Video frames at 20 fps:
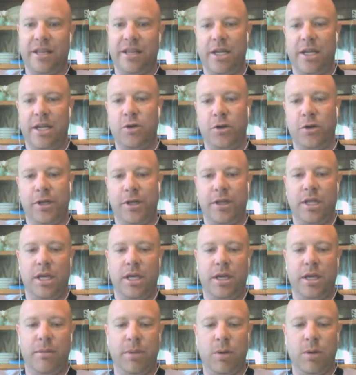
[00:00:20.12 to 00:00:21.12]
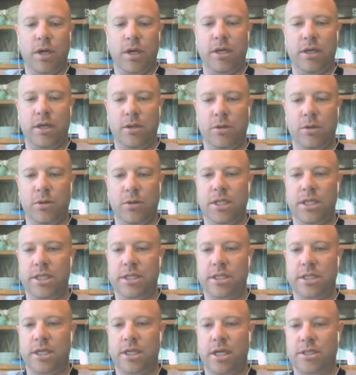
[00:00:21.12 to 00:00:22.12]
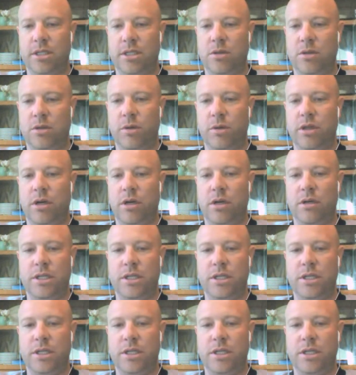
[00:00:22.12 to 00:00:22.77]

to that during the BYU discussion with